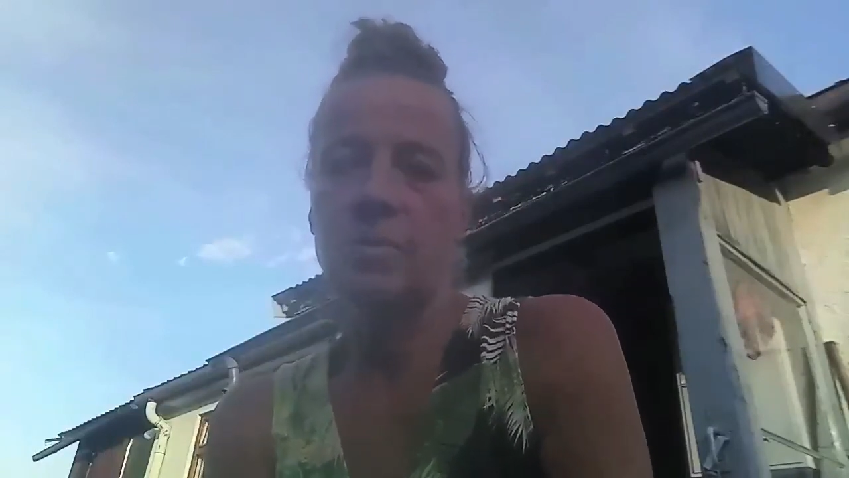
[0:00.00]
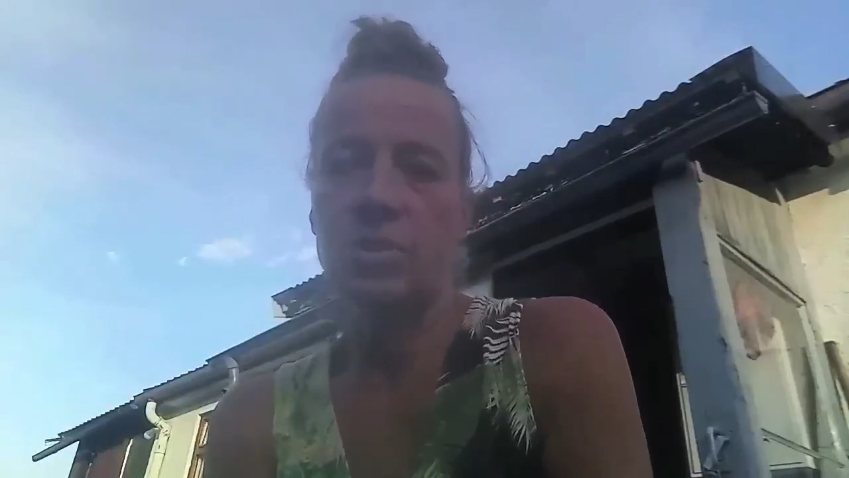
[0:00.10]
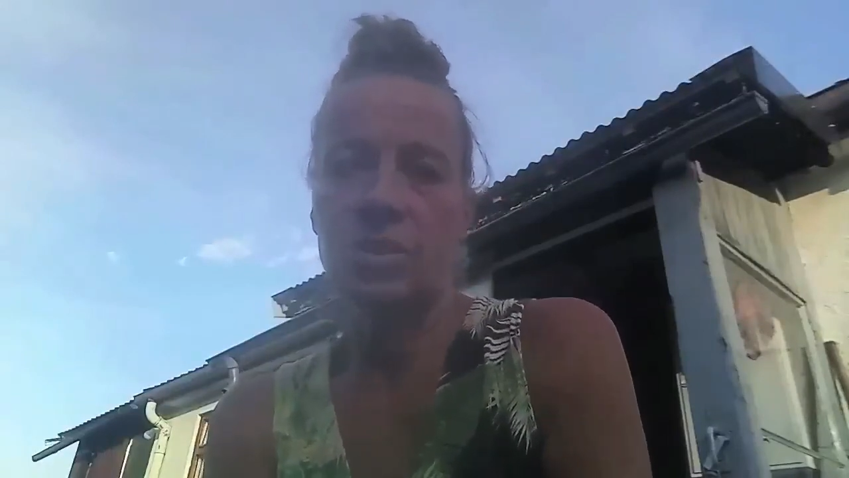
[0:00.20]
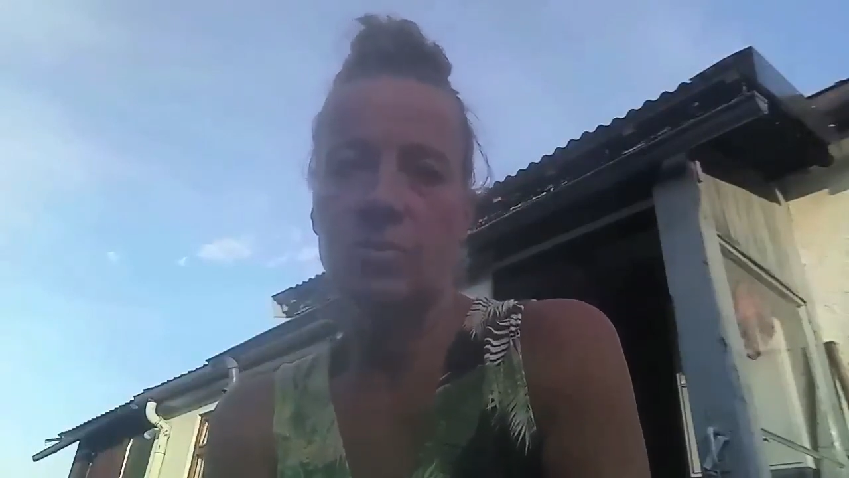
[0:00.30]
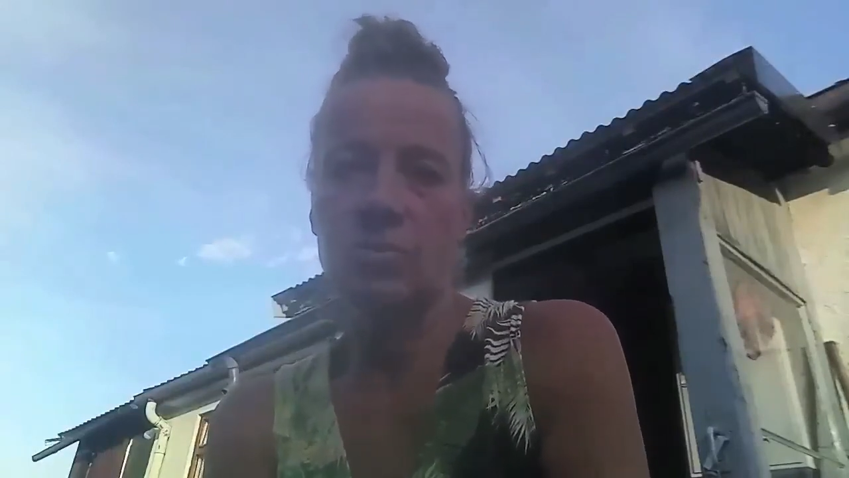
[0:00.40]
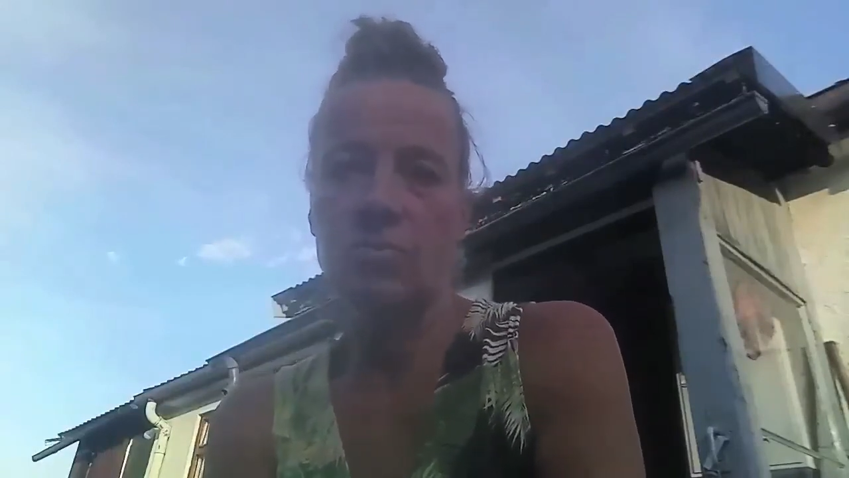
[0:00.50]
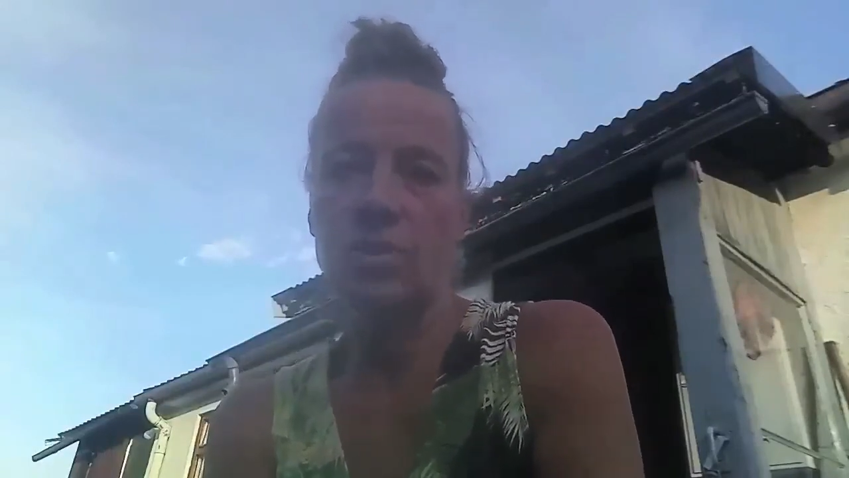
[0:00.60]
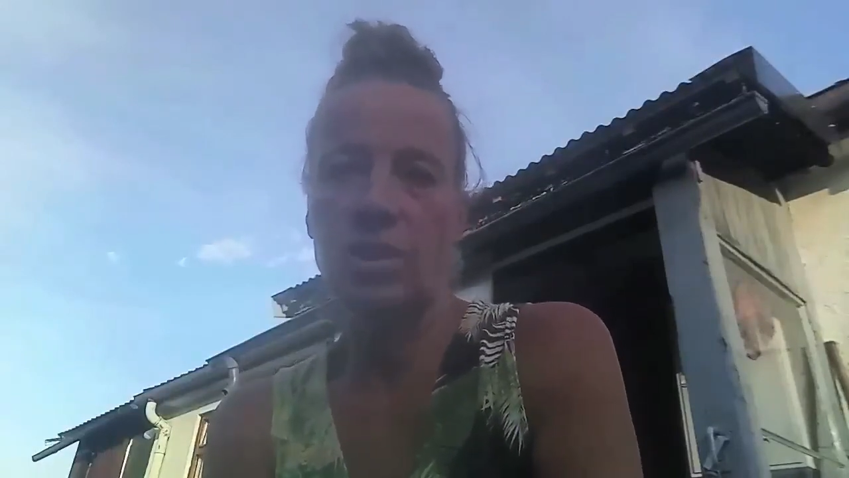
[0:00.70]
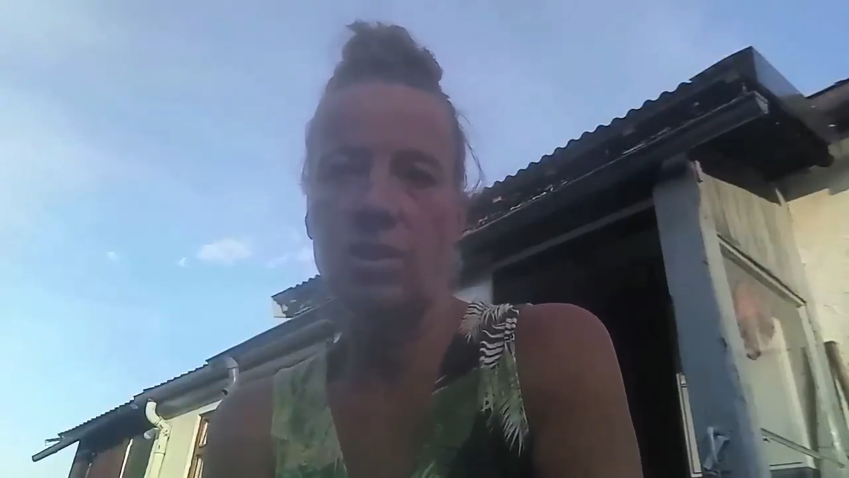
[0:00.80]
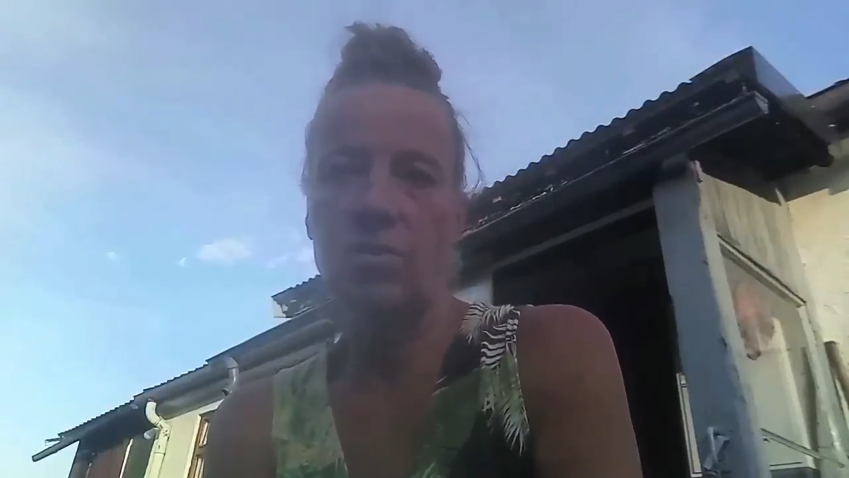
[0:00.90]
which I was
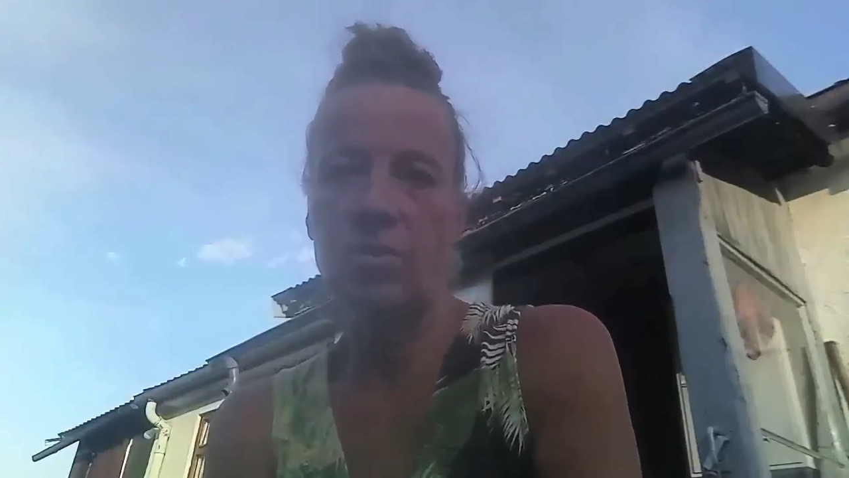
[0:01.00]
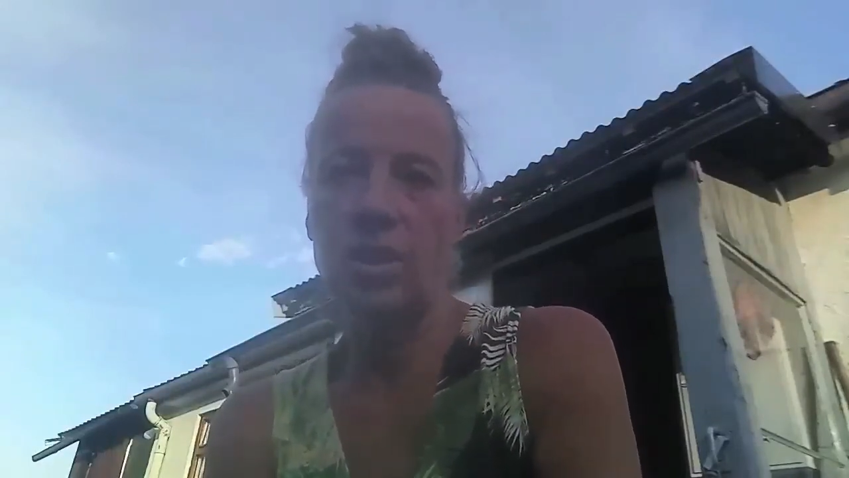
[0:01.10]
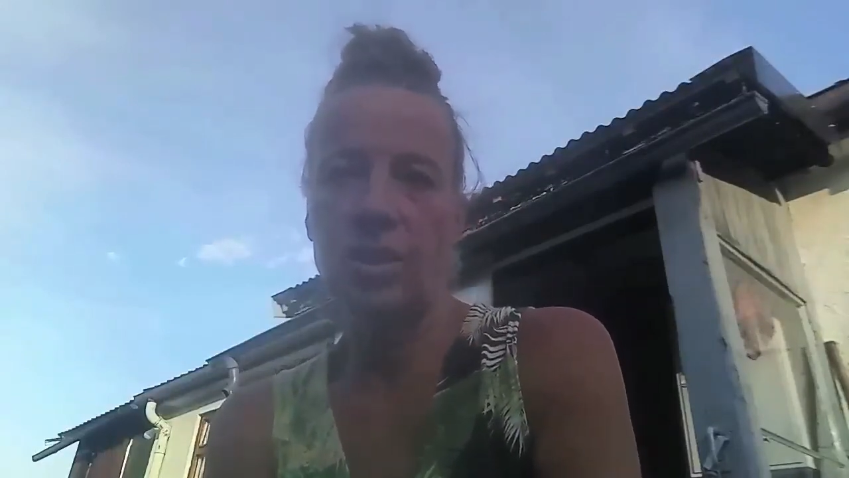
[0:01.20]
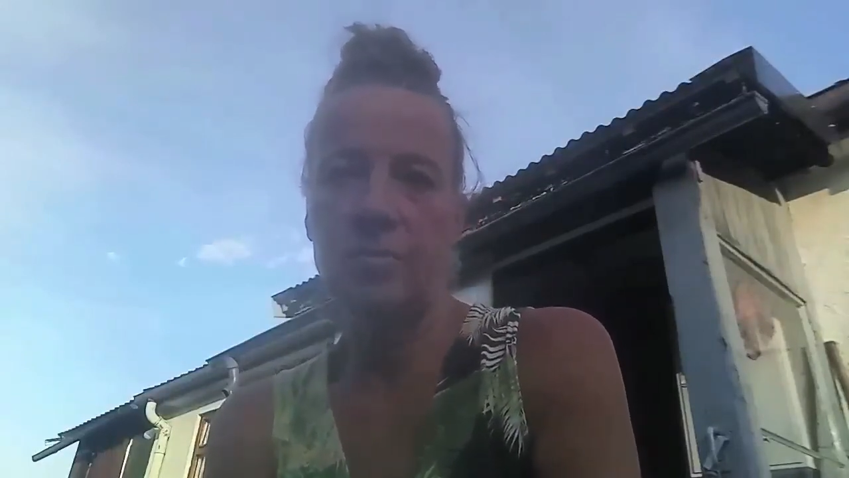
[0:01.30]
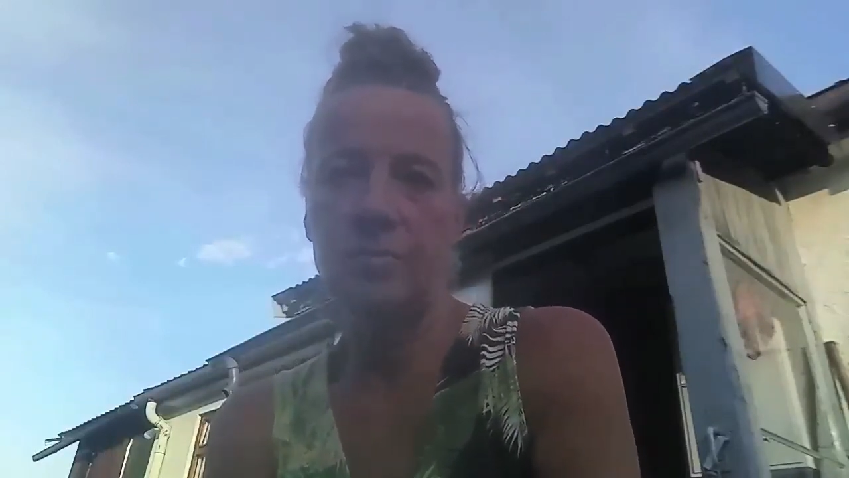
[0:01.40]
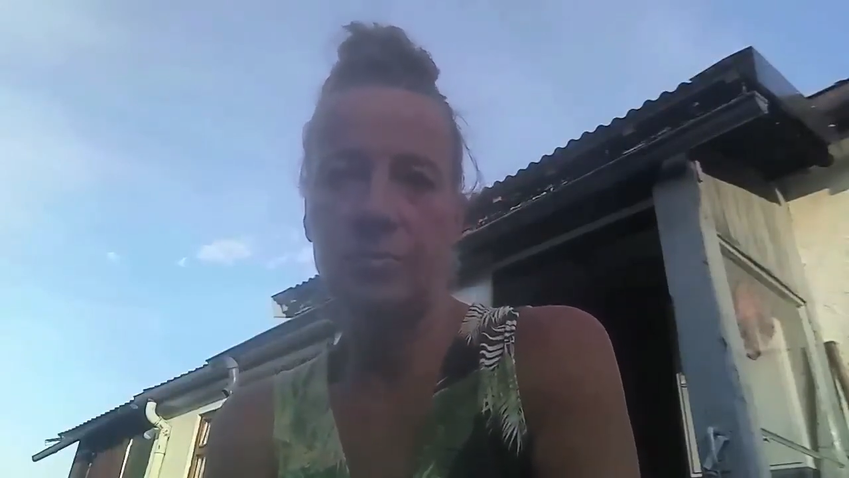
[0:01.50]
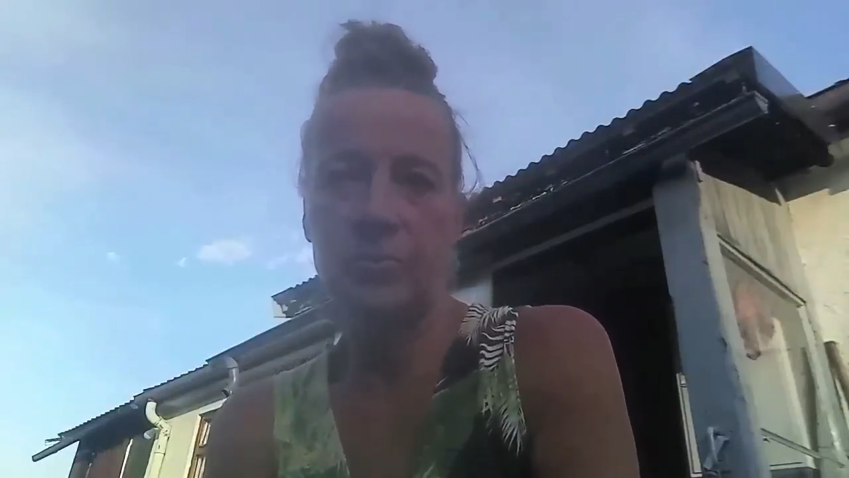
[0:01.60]
really longing